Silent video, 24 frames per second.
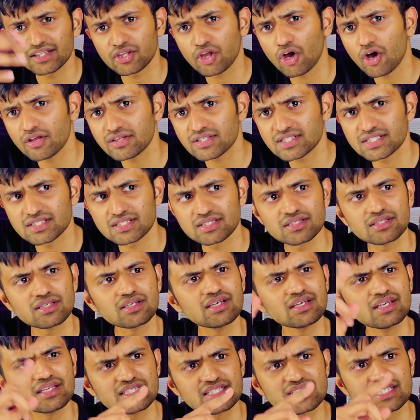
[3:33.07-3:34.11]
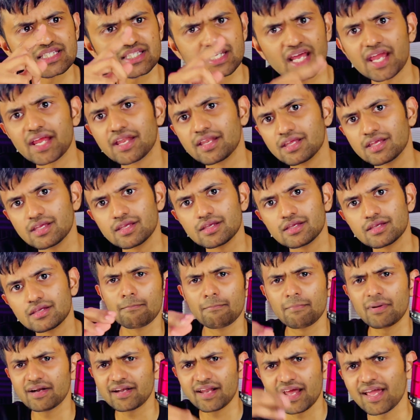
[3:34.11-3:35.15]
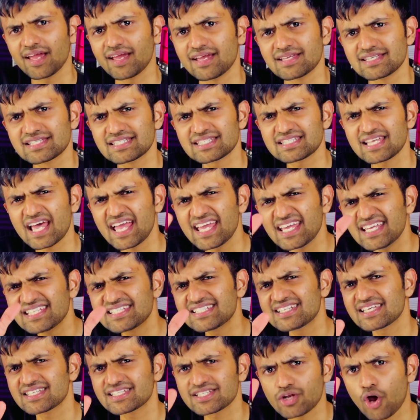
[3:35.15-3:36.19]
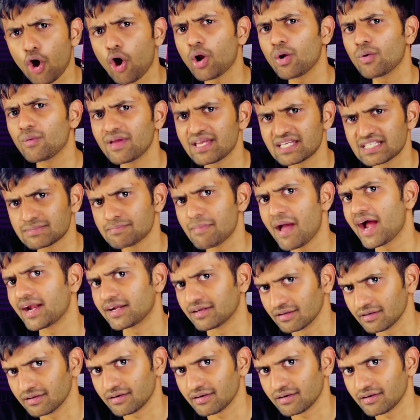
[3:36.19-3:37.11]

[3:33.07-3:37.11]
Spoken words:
thoughts, it's tiny. But hey, size doesn't always matter,